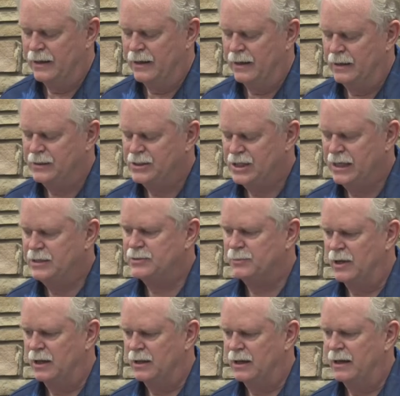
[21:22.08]
it changed
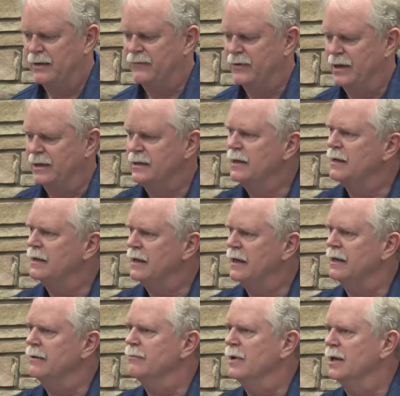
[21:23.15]
my life, and I
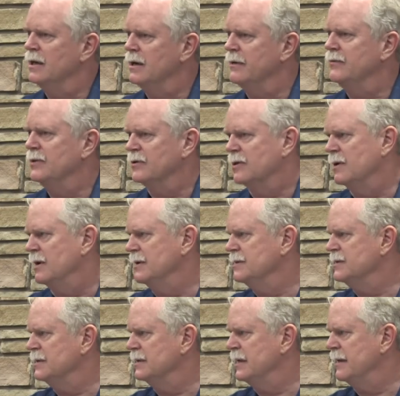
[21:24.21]
dedicated my life to
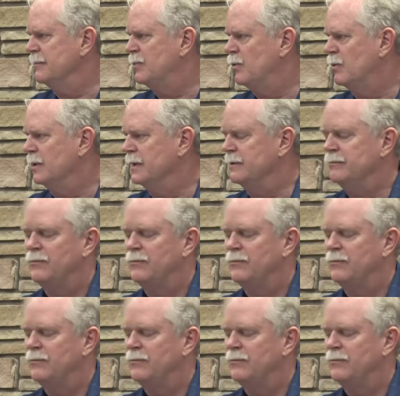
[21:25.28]
Christ at that point.